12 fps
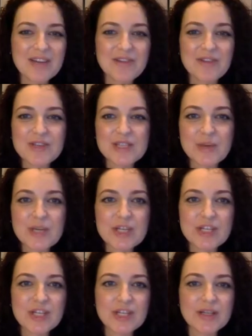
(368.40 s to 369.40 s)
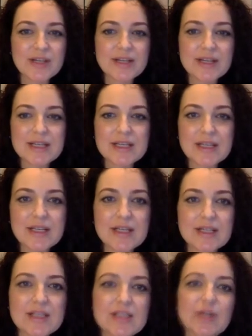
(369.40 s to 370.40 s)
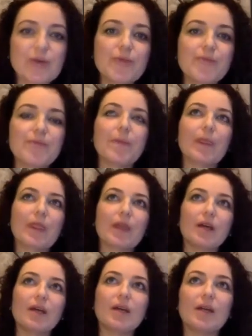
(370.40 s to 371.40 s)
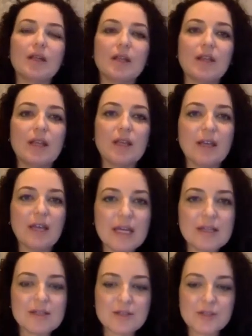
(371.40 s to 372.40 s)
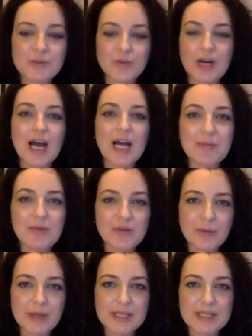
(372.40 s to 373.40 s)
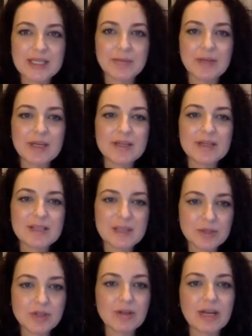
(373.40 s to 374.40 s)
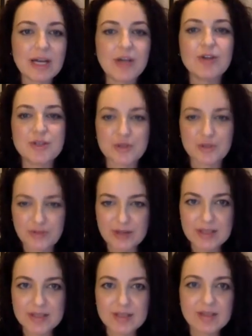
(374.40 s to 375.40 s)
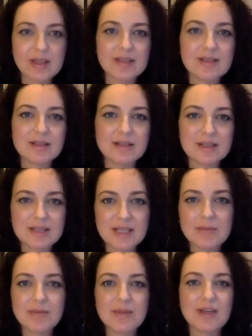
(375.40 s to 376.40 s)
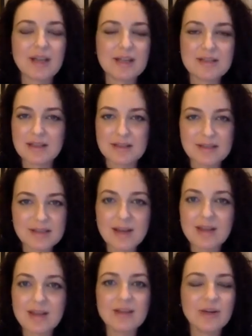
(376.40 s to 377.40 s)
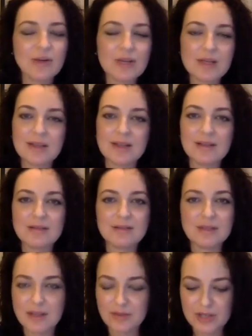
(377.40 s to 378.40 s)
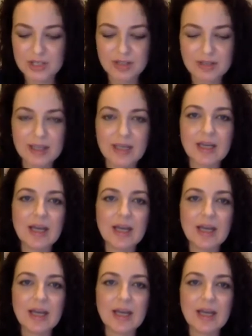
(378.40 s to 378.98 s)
first question, so the answer to what a high-performing team is seemed to lie on the surface. It's a team that gets things done quickly and efficiently.